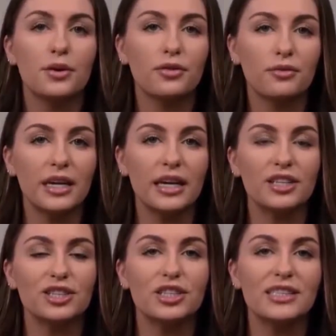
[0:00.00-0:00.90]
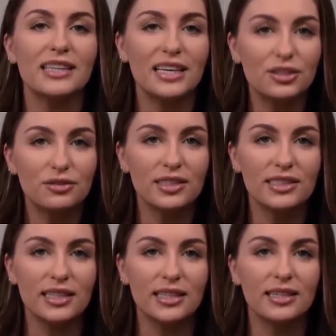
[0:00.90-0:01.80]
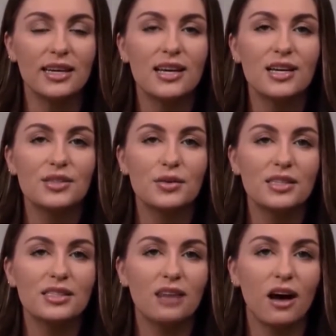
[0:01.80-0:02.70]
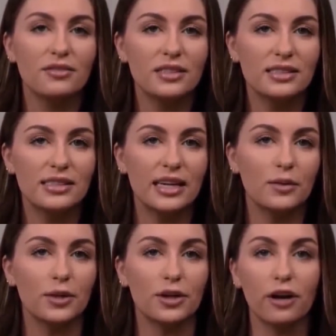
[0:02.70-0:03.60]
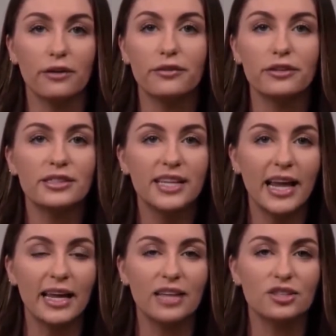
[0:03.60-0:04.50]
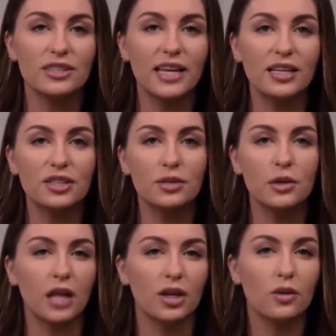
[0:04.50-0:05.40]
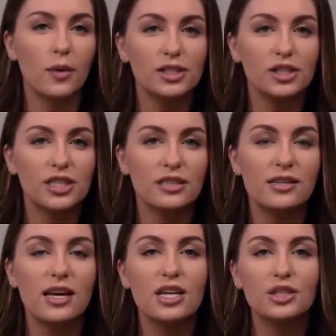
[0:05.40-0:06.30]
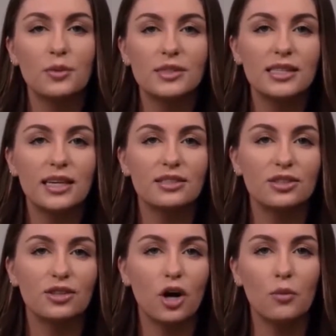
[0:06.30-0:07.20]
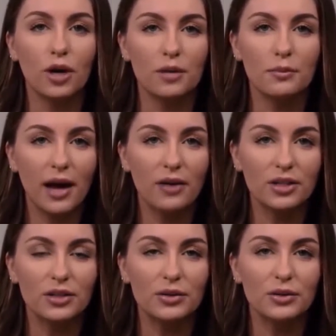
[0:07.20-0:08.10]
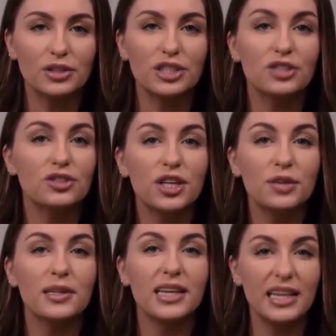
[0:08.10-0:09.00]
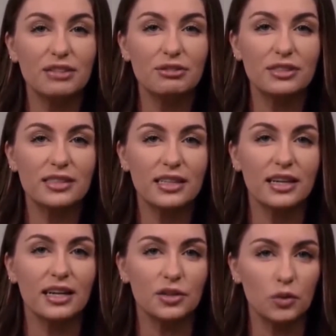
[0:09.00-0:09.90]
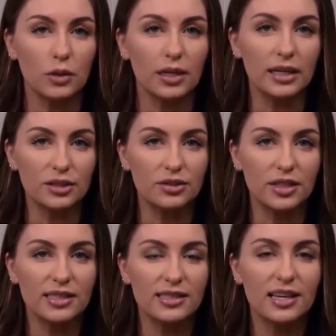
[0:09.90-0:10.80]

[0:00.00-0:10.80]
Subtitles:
3, she's interested. So this is often seen when you're on a first date and she's asking you a lot of questions. She wants to get to know more about you. She's genuinely interested in your interests.